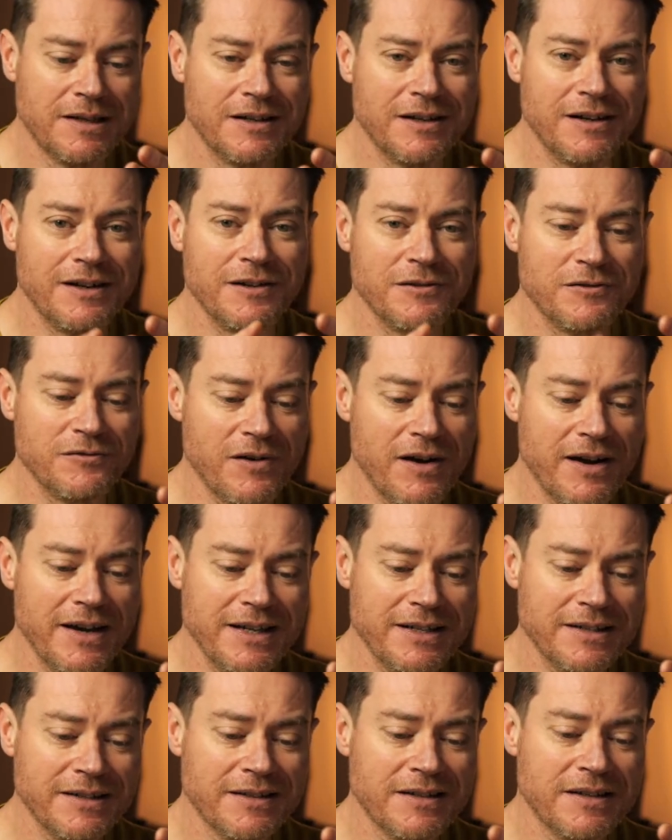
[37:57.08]
are
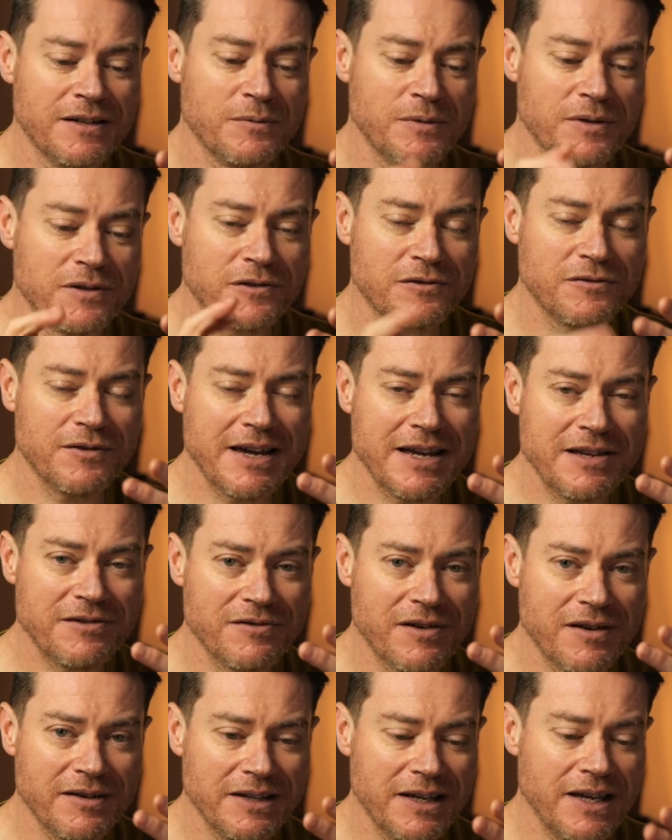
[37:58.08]
dried with tray
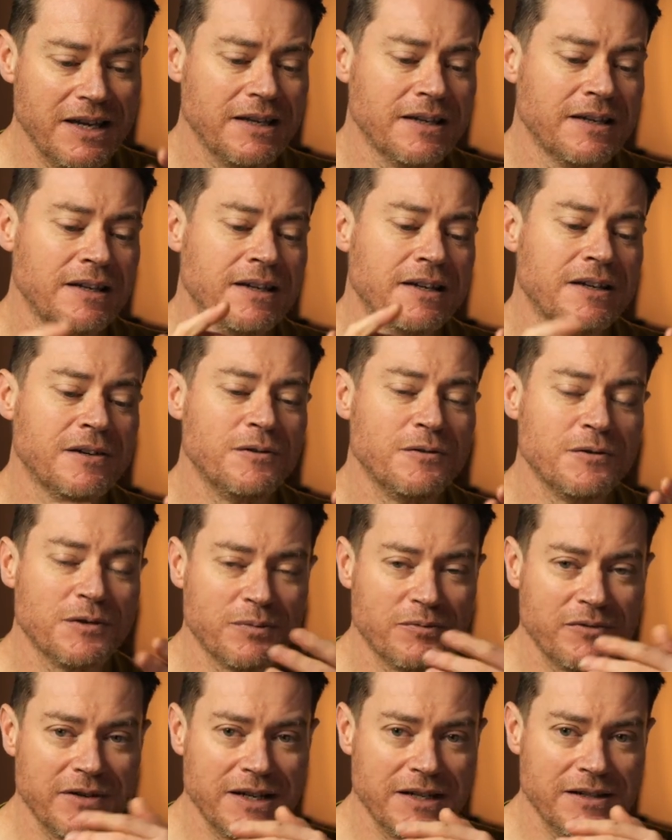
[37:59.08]
drying or
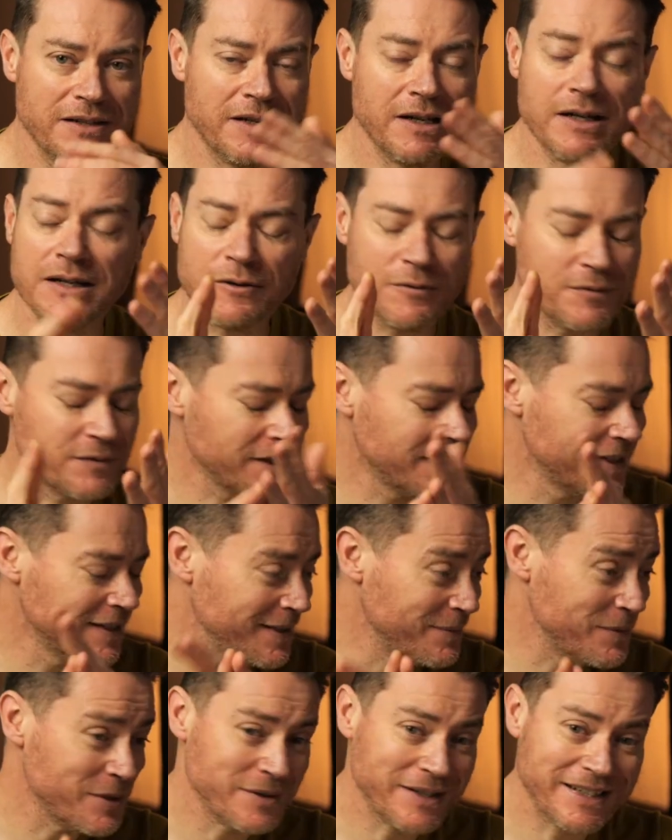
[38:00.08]
sprayed,
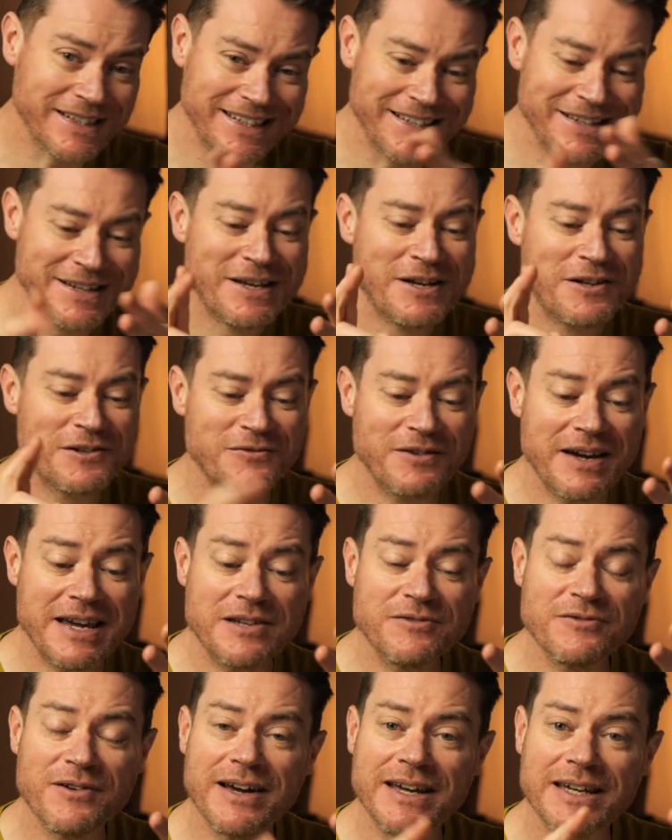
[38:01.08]
tray
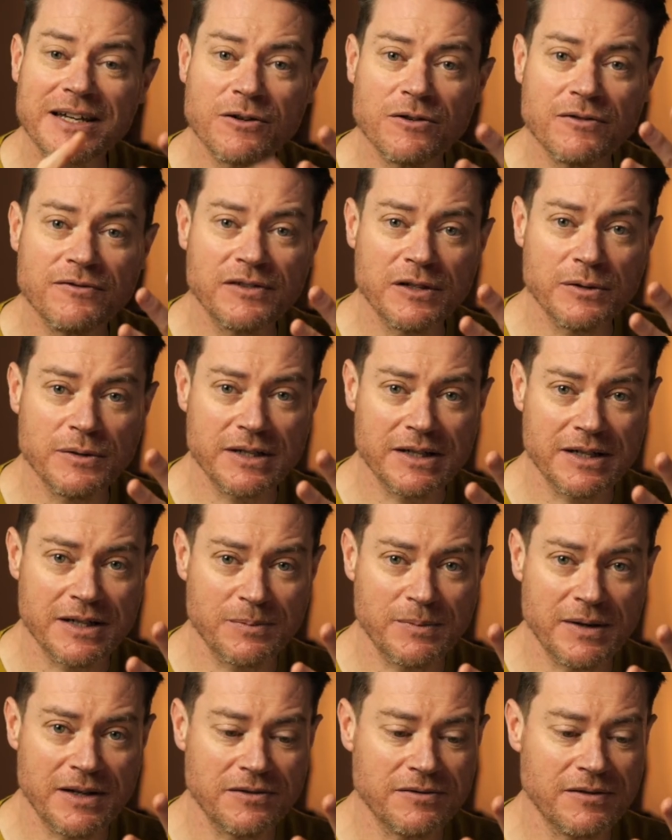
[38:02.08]
drying or
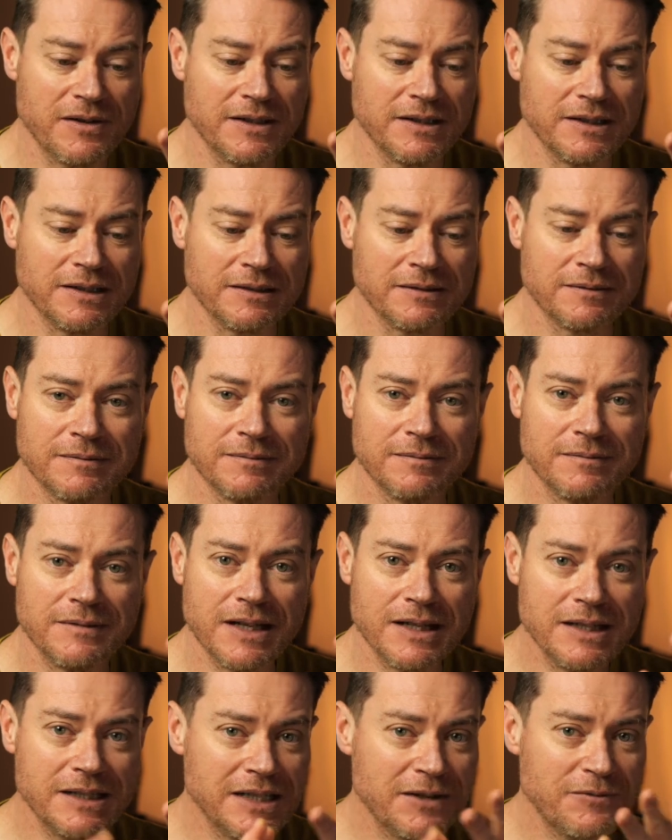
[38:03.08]
fluidized bed drying.
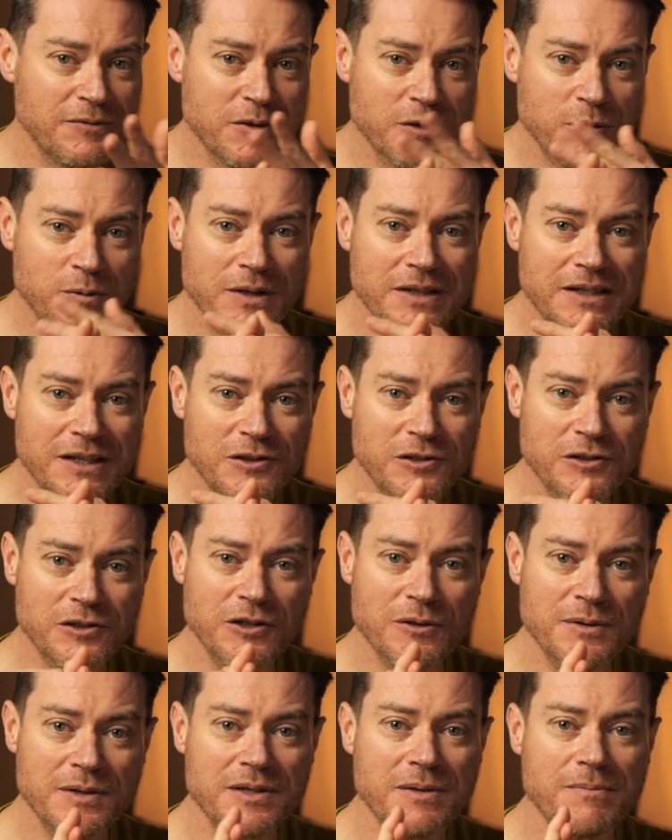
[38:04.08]
The only difference between those two
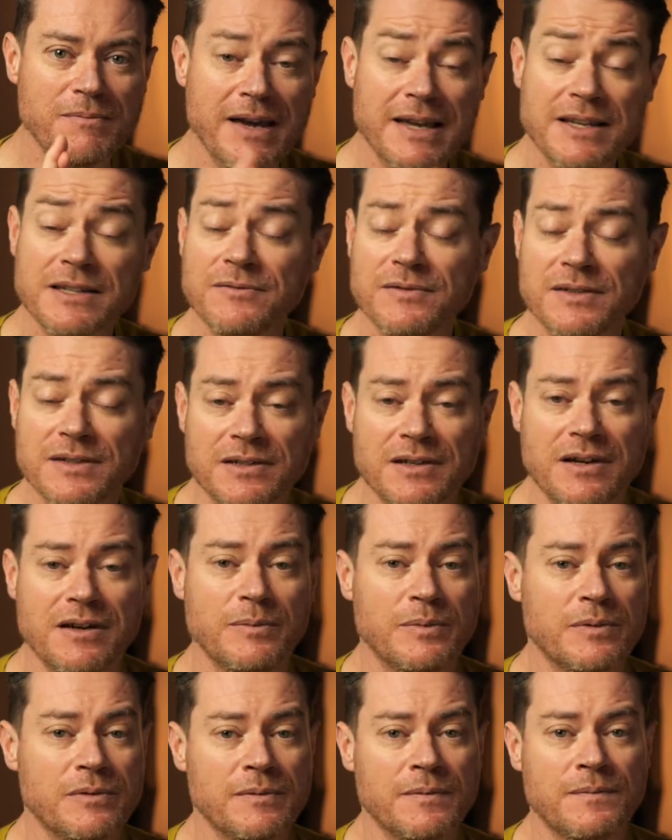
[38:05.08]
is the mass of the
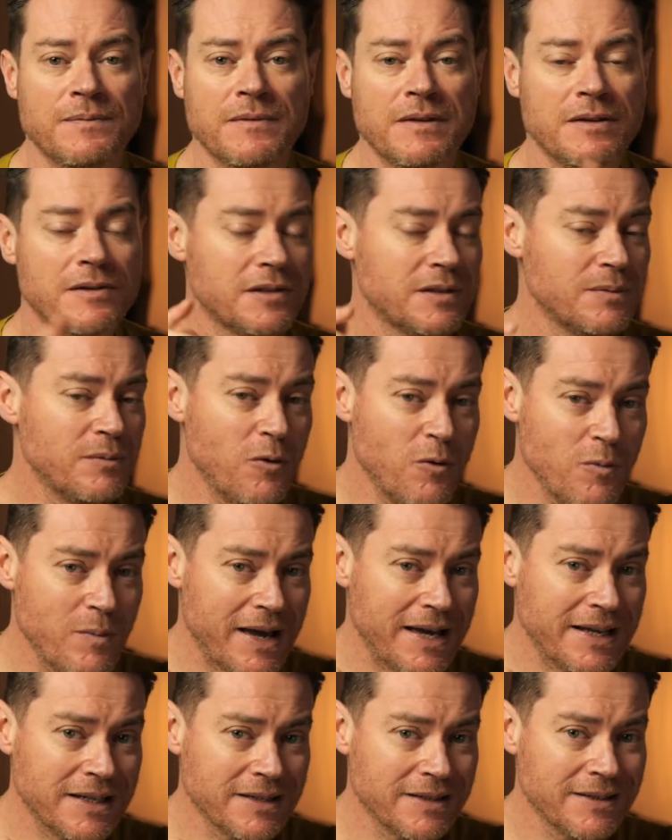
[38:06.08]
sample. Small
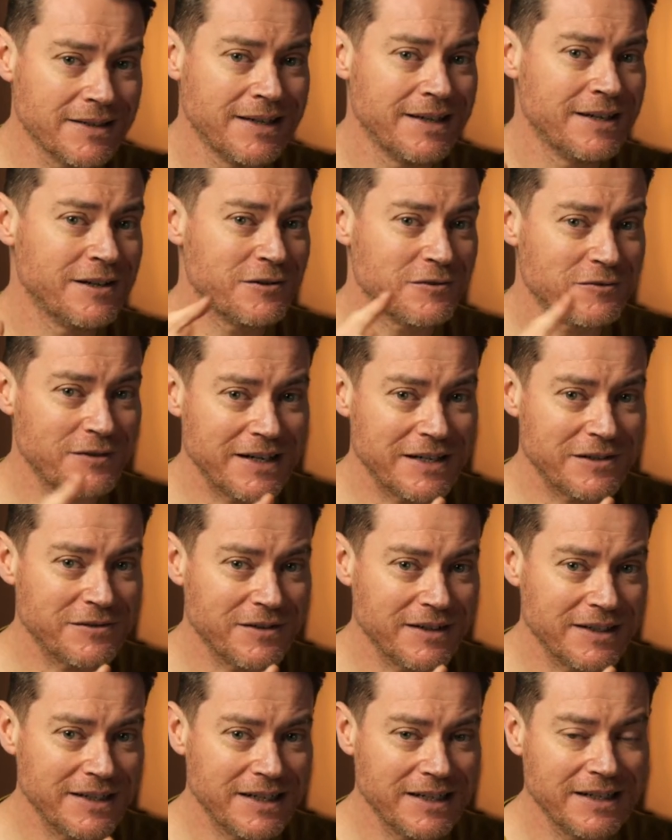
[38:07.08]
mass, tray
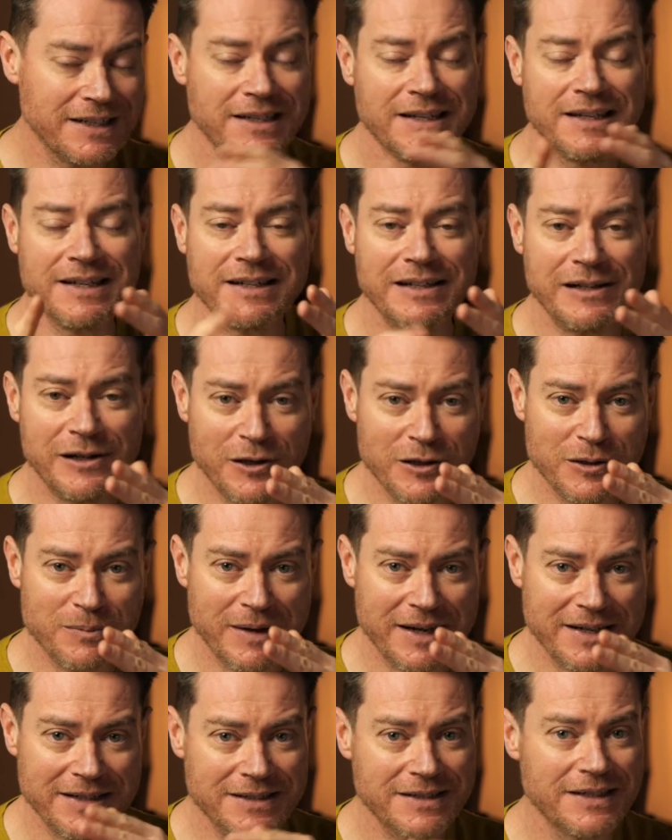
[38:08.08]
drying, large
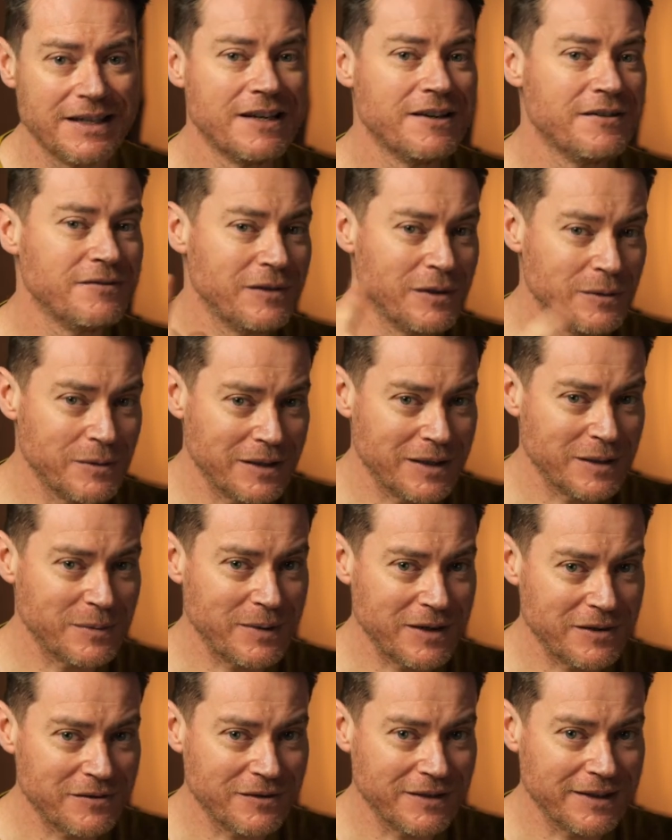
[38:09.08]
mass, fluidized
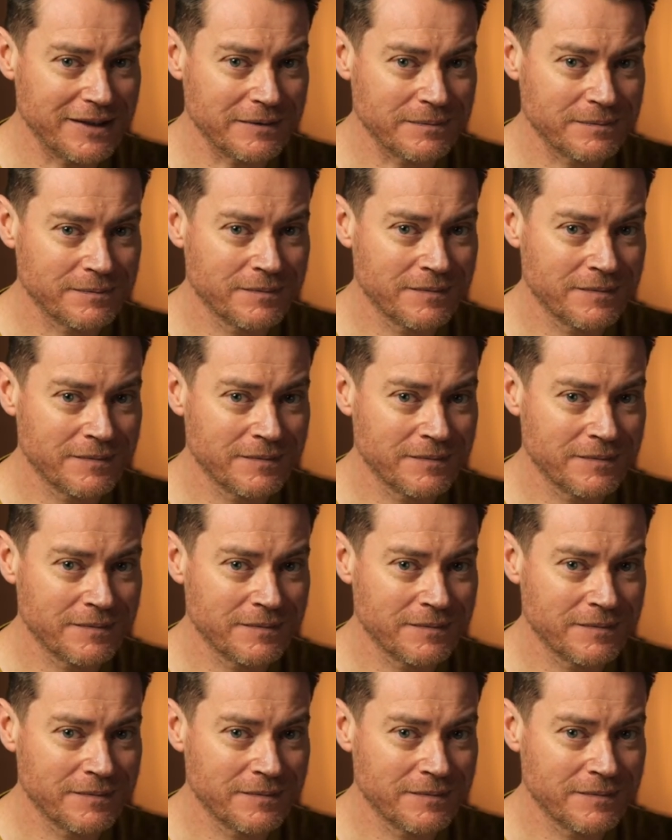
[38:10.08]
bed drying.